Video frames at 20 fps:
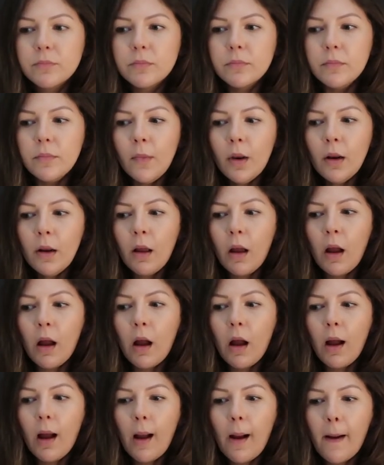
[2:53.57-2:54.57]

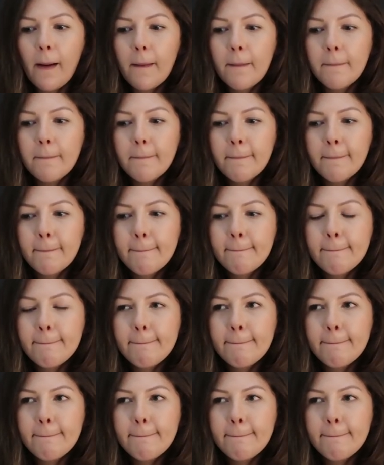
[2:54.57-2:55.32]
No one is speaking in this clip.